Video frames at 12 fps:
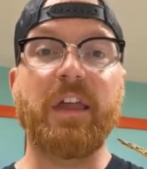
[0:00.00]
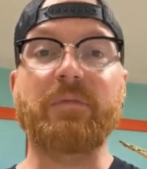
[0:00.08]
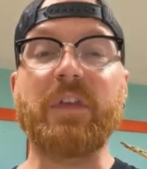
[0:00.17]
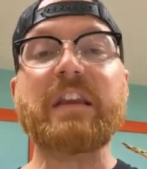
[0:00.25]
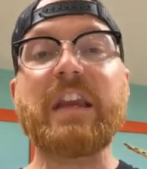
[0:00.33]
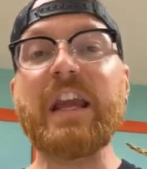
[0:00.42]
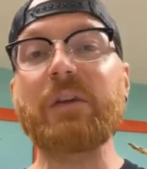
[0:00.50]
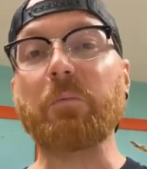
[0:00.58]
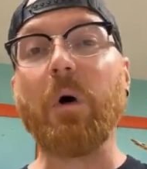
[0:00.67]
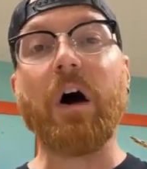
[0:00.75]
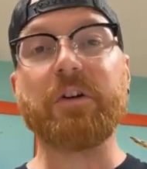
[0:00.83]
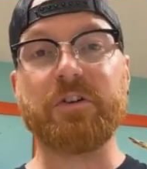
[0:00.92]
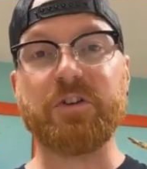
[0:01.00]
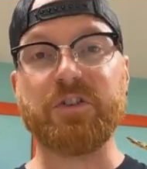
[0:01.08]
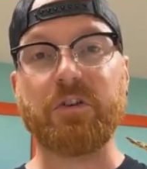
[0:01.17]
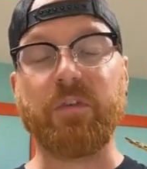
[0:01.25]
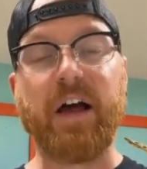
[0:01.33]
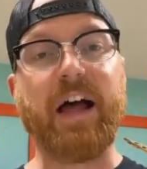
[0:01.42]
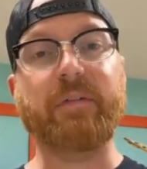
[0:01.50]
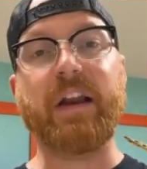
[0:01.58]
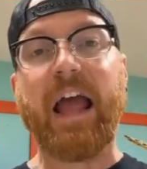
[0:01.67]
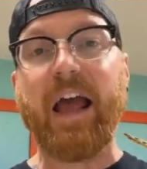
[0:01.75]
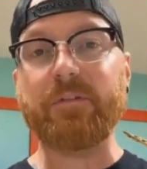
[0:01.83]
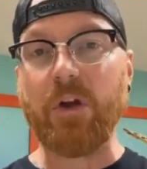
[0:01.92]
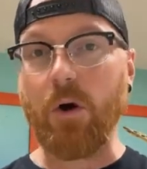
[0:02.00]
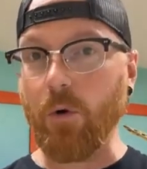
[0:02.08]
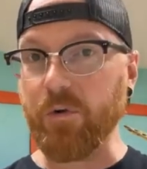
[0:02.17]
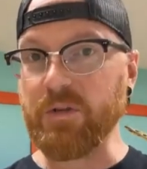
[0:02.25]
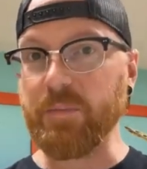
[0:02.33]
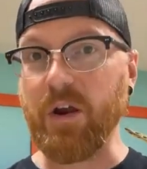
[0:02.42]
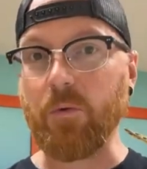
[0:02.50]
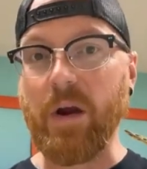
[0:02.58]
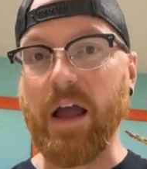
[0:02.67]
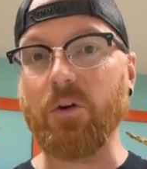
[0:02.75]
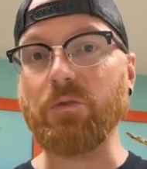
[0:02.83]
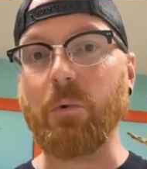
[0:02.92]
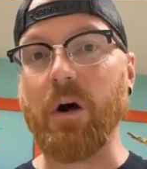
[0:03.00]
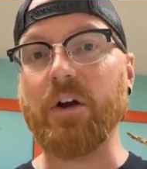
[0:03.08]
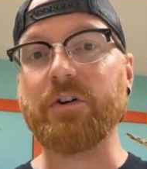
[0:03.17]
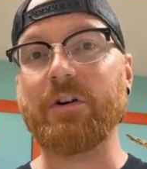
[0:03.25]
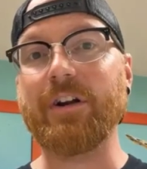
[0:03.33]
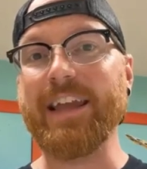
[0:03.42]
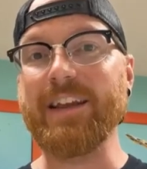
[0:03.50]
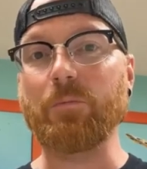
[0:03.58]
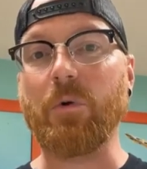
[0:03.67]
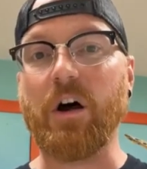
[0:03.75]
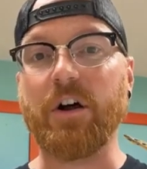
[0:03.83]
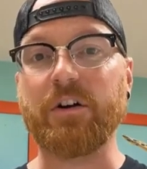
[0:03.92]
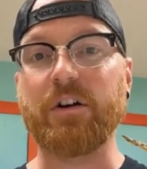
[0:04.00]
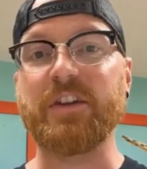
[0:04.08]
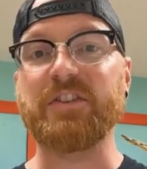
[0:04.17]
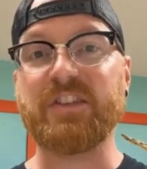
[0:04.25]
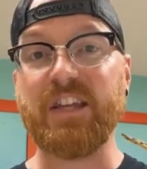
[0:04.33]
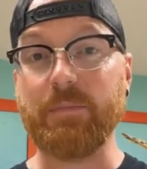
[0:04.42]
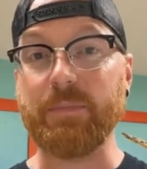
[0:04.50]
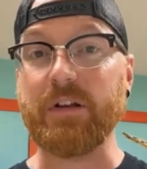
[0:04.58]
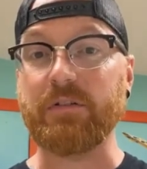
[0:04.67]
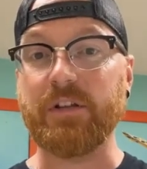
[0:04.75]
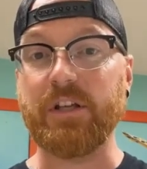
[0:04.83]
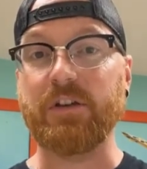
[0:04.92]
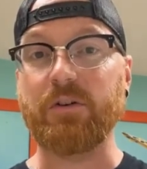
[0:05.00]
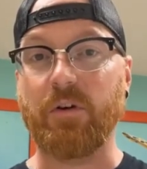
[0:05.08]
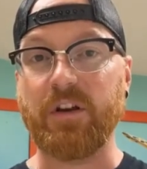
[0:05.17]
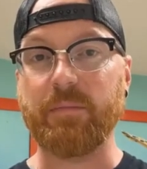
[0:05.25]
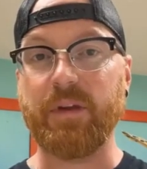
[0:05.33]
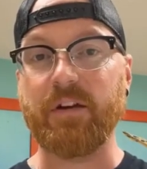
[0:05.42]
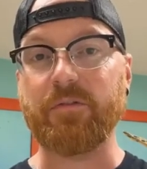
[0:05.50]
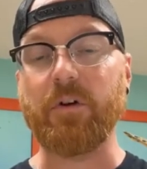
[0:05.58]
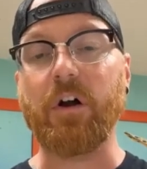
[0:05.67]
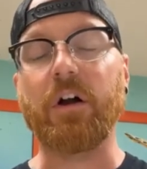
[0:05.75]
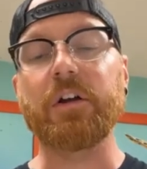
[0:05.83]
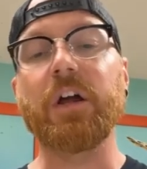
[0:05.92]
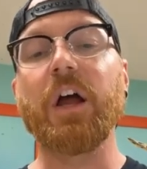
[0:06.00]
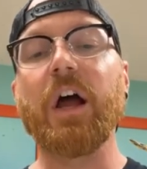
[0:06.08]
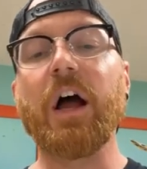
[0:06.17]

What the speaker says: If they need water to survive and have to always be around water or in water, it's typically going to be a frog.